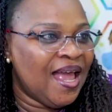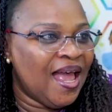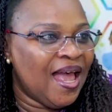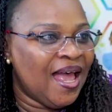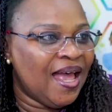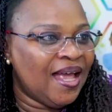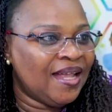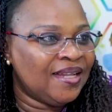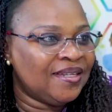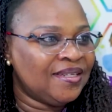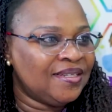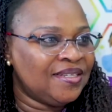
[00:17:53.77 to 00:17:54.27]

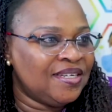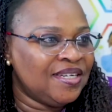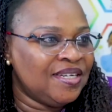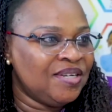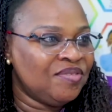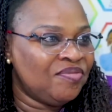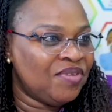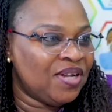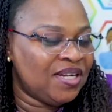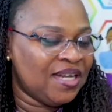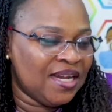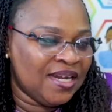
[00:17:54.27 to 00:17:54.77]
and
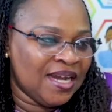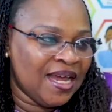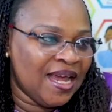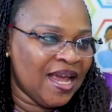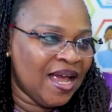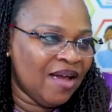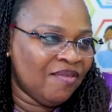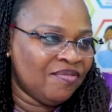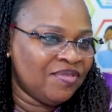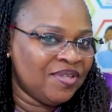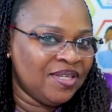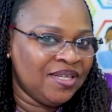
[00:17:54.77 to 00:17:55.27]
delivered, and I
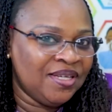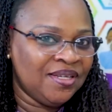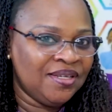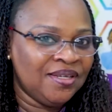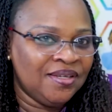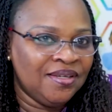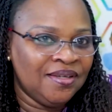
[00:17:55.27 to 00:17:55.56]
have the